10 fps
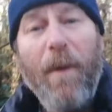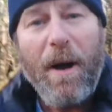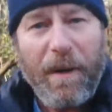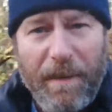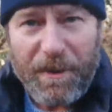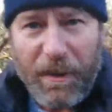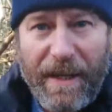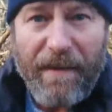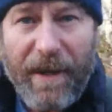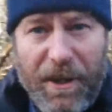and welcome to
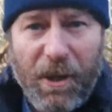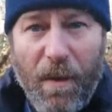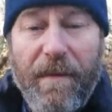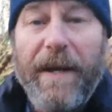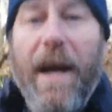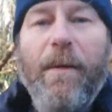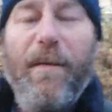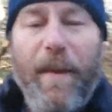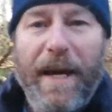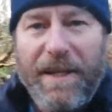another short video
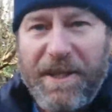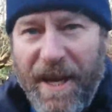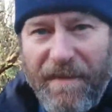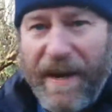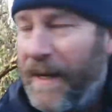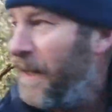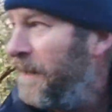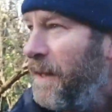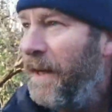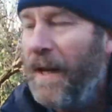with me, Steve
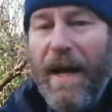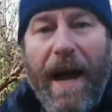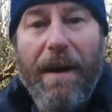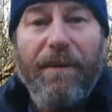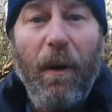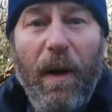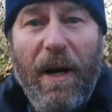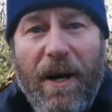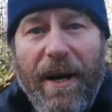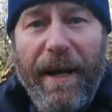England, Outdoor
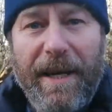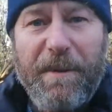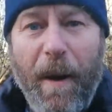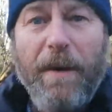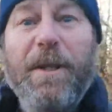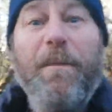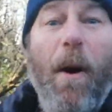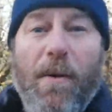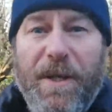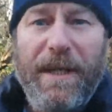Learning. It's post
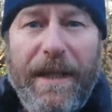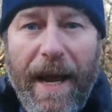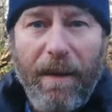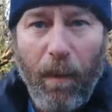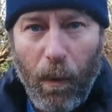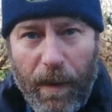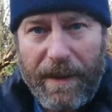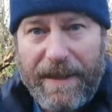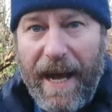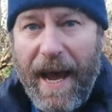Boxing Day walk
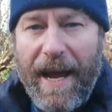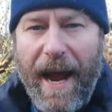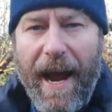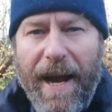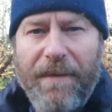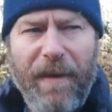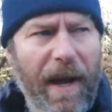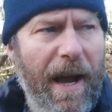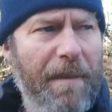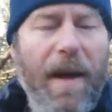today and
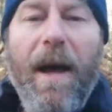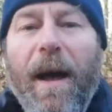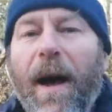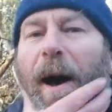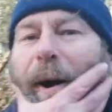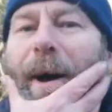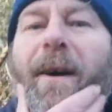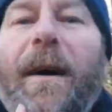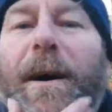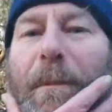um,
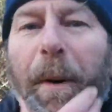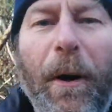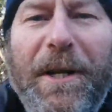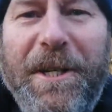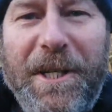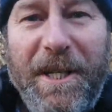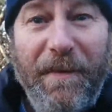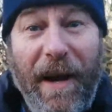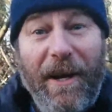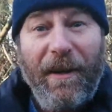apologies
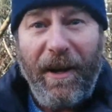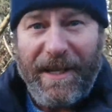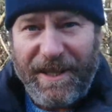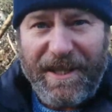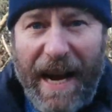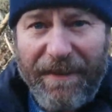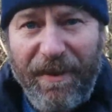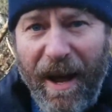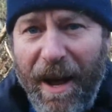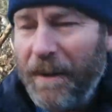if I look like
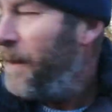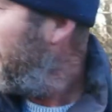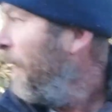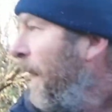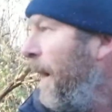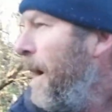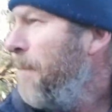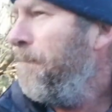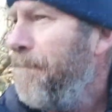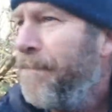Santa.
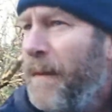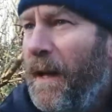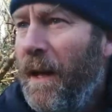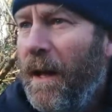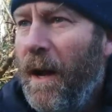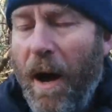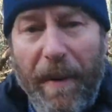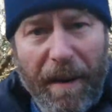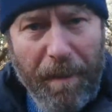Um, I'm in